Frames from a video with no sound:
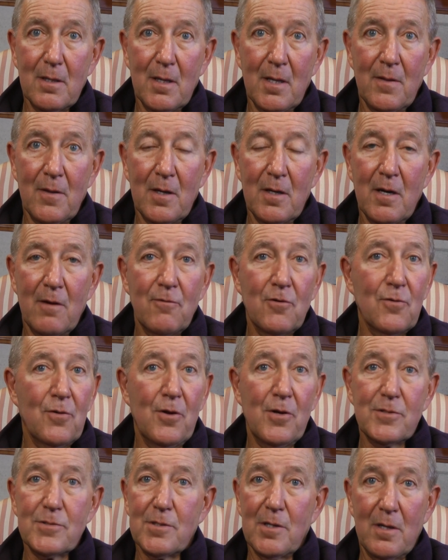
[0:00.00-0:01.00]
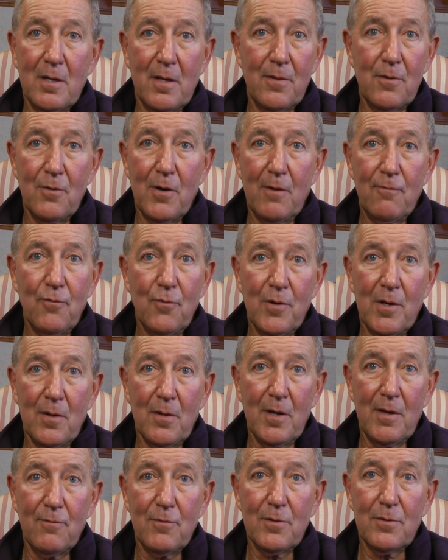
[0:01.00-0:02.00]
and they never lost another
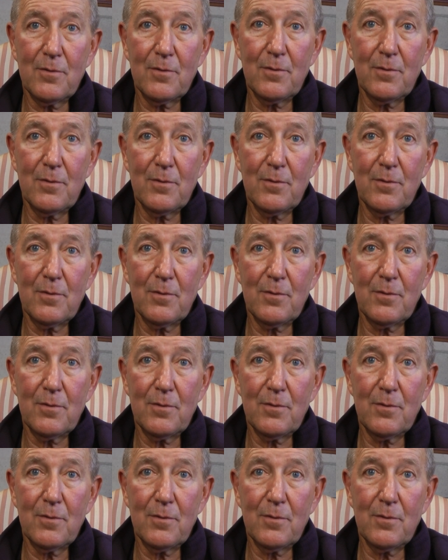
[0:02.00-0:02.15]
F-111